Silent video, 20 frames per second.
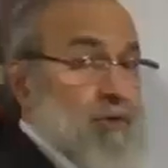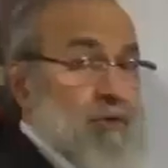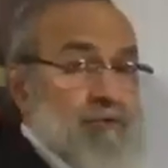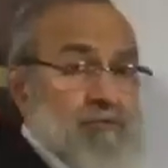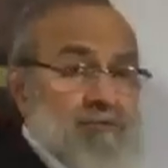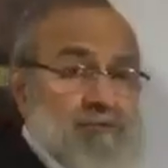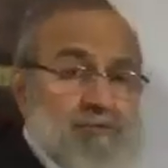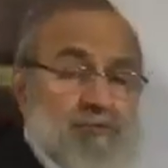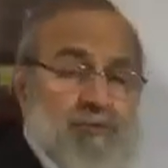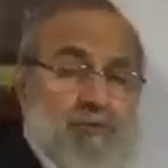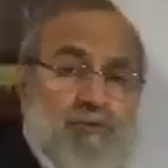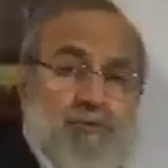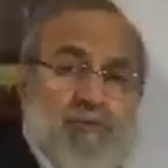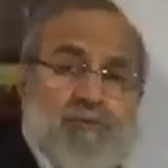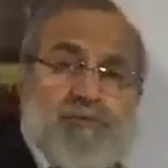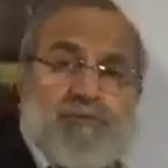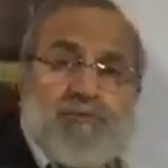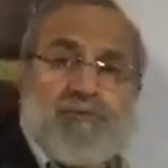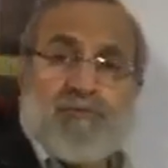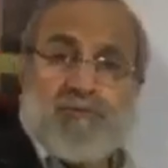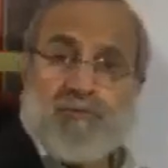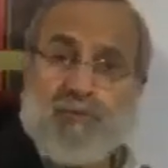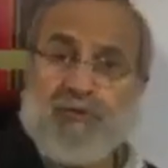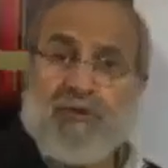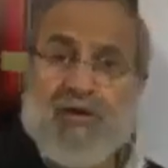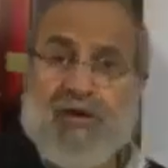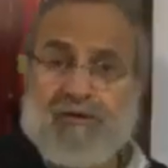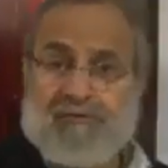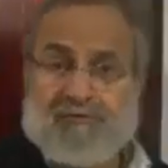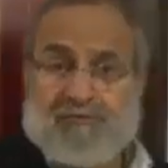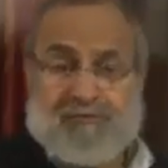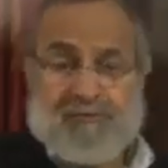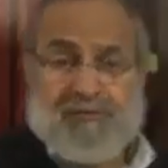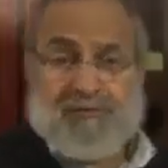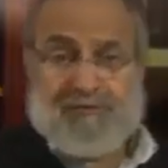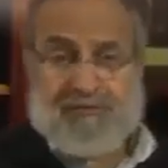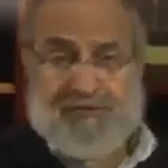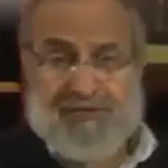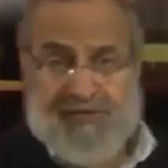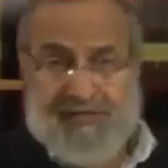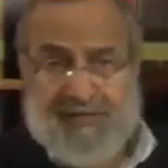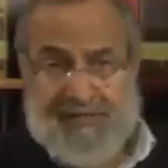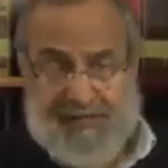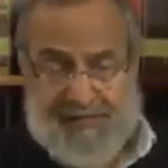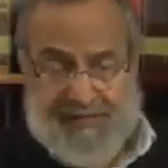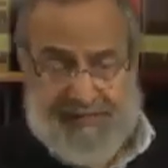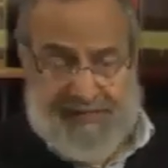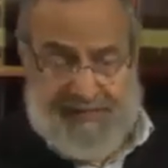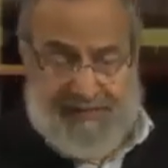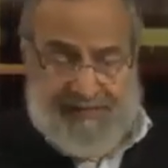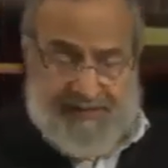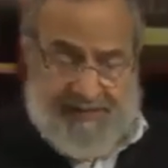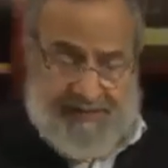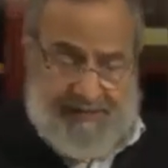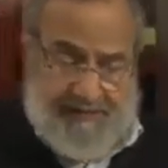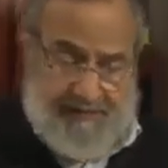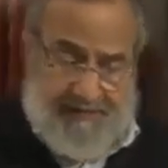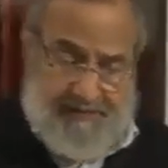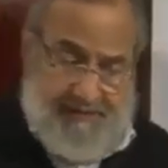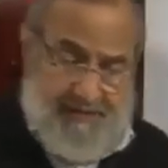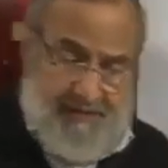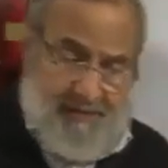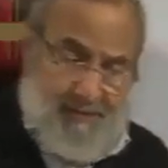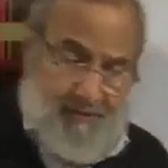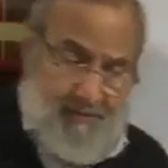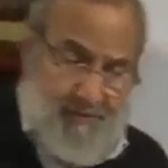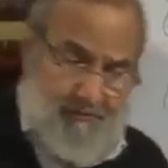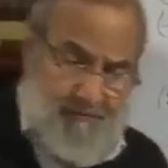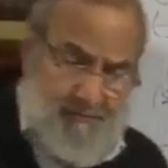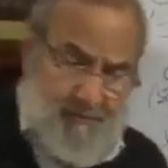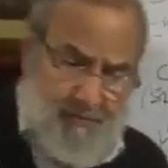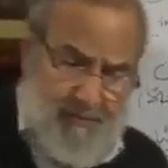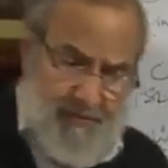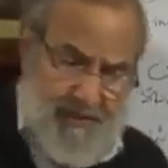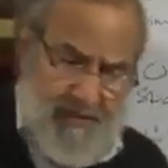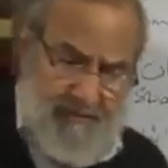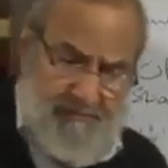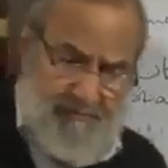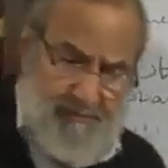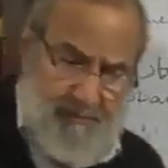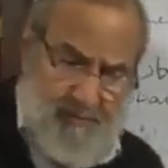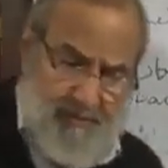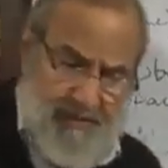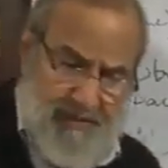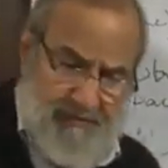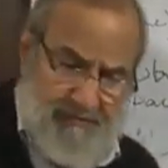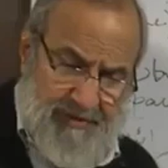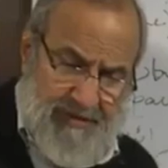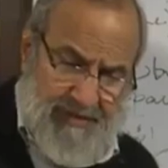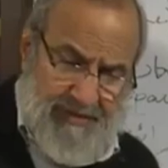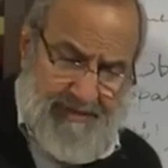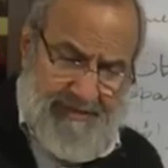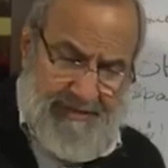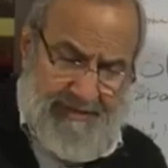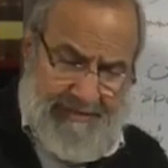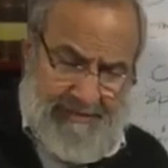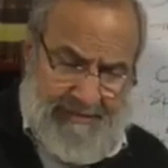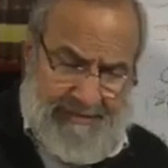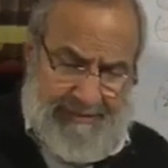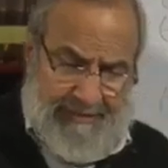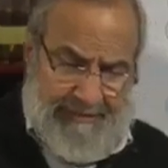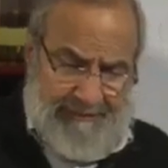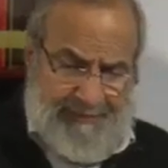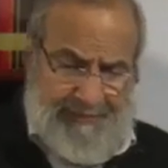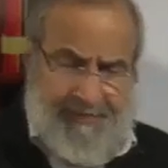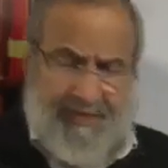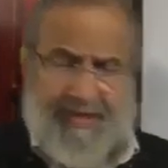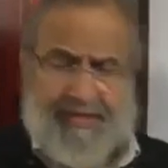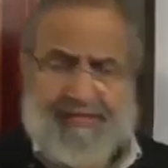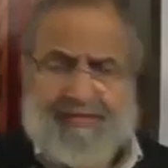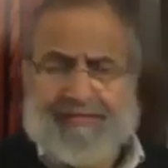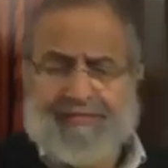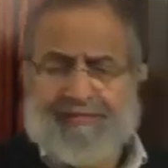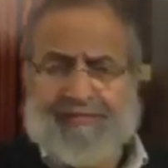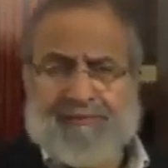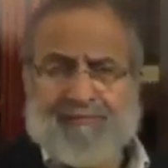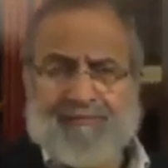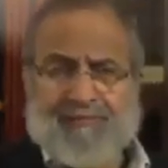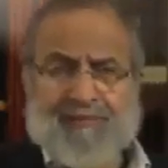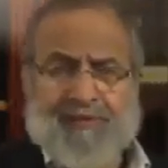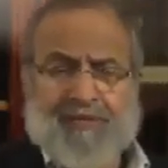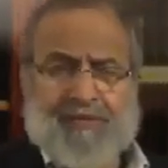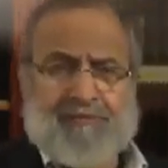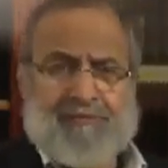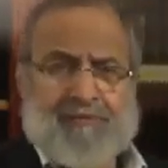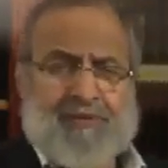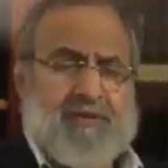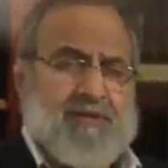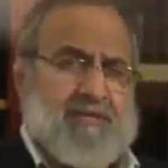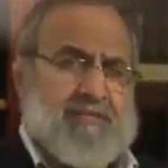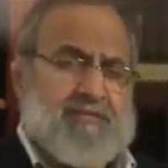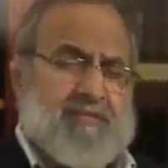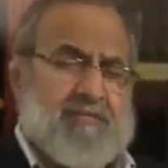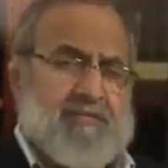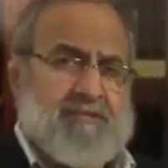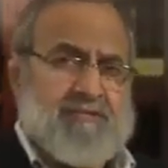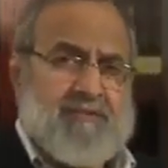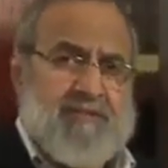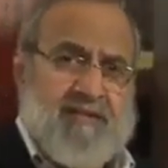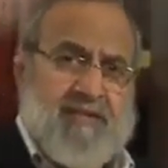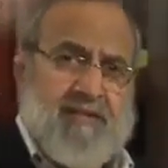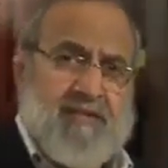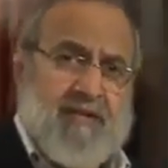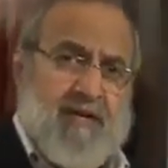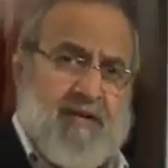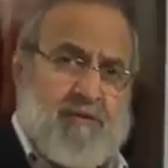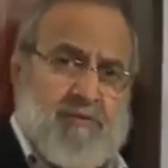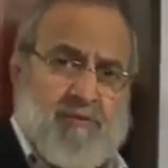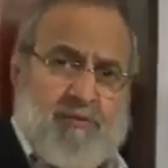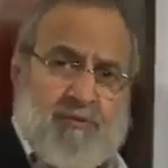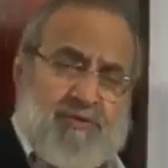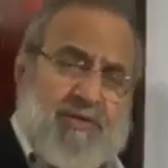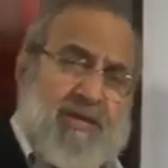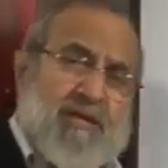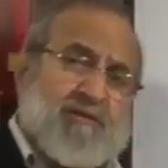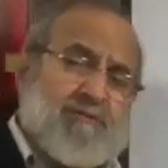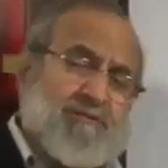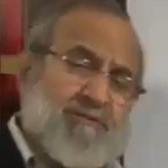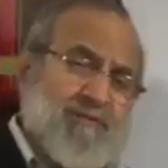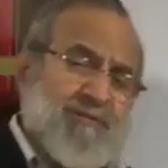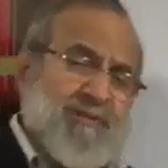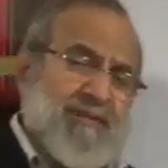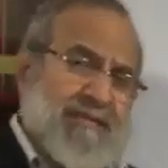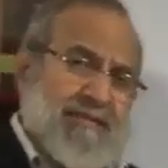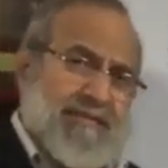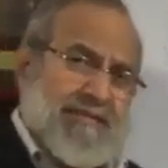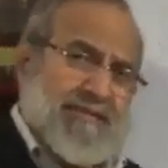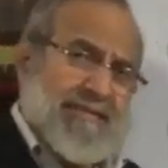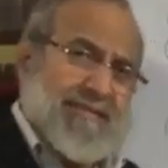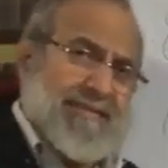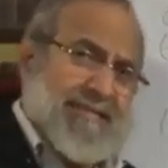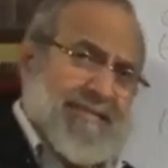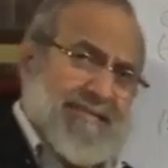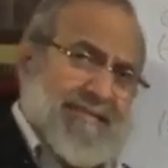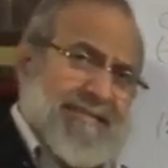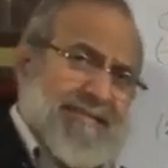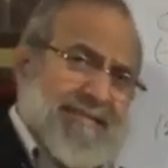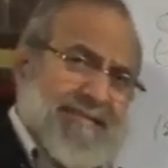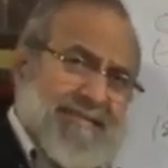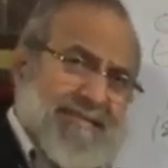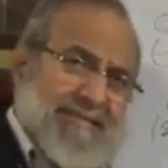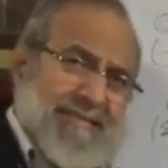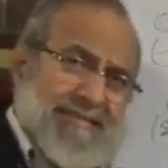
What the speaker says: also mudaf. We've seen in our discussion of mudaf ilayh that if there is a governing noun mudaf, then it